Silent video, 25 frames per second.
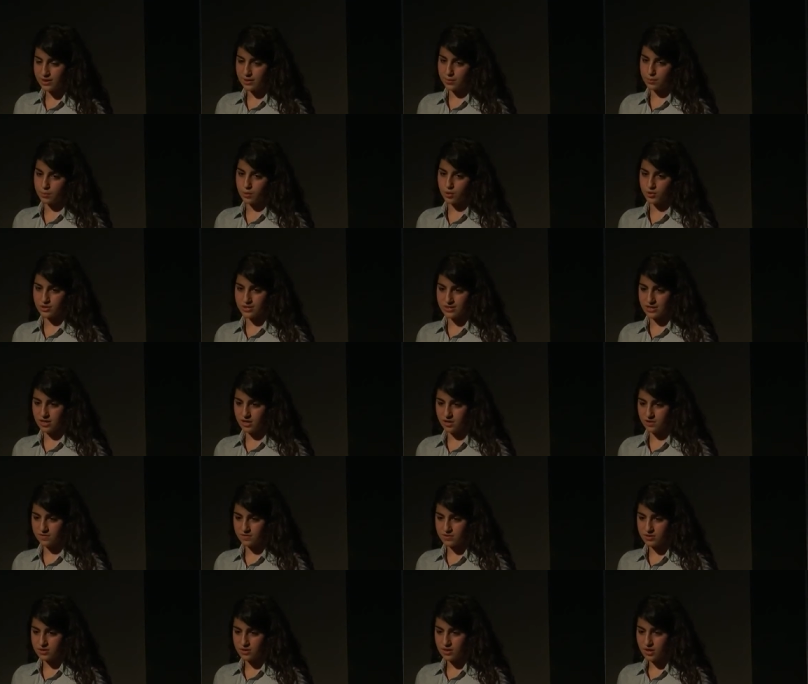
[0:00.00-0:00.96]
and inmost
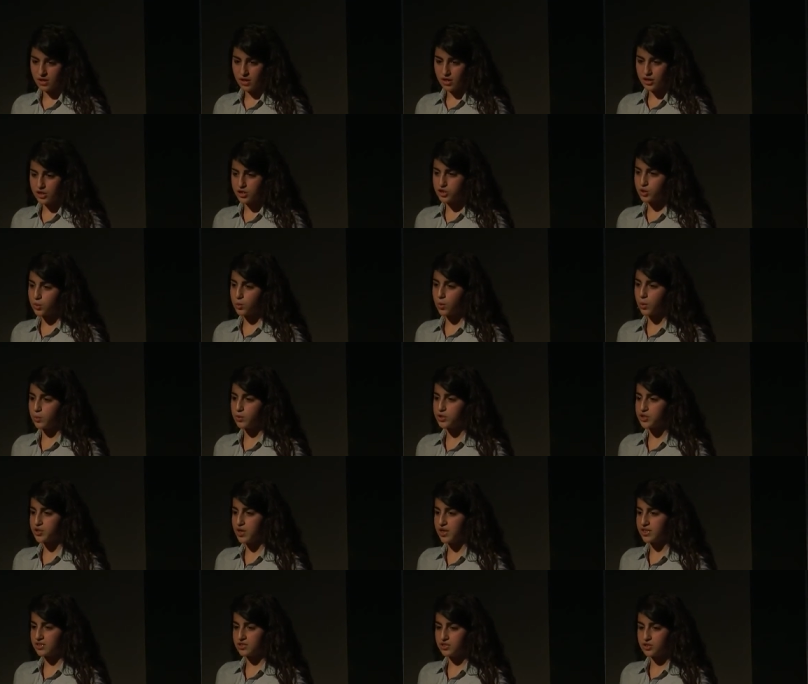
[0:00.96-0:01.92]
selves. So what we're
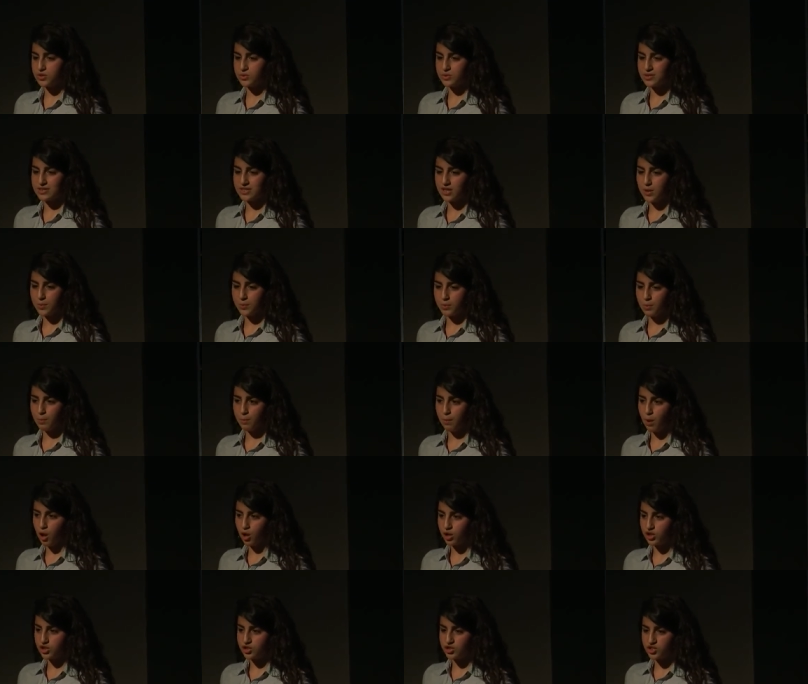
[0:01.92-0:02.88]
trying to do is help them
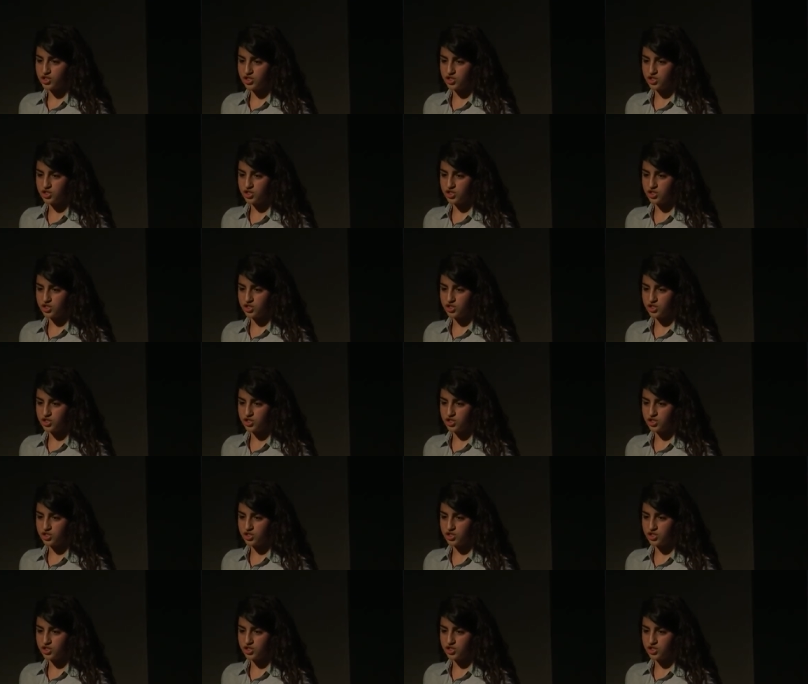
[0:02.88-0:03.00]
polish